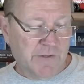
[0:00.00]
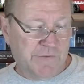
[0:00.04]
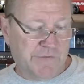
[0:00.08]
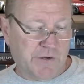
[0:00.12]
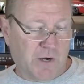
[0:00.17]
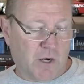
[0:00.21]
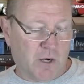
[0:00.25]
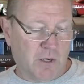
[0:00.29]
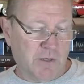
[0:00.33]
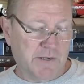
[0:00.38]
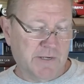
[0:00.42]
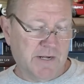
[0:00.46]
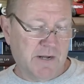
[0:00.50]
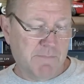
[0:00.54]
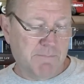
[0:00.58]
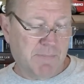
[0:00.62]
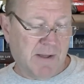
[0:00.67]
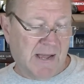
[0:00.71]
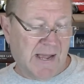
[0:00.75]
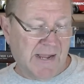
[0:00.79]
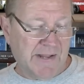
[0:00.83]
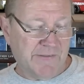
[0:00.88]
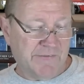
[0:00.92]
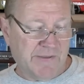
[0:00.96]
targeted
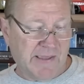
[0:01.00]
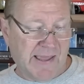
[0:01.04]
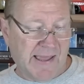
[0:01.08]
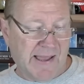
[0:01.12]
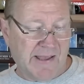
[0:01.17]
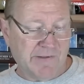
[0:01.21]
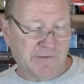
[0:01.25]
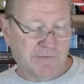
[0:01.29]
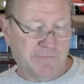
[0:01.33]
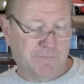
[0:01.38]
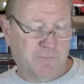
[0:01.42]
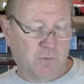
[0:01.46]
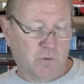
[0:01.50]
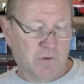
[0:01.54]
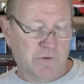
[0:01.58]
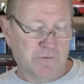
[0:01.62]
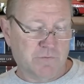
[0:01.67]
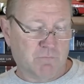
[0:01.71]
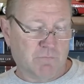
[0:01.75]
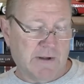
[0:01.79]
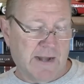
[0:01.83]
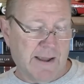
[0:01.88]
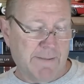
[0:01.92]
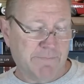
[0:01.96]
by Task
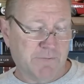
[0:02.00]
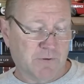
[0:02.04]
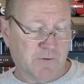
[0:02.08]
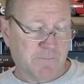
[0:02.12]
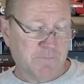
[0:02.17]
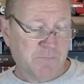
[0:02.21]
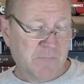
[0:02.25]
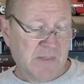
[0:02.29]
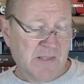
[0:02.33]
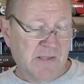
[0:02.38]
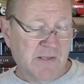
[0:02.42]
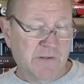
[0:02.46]
Force Raptor.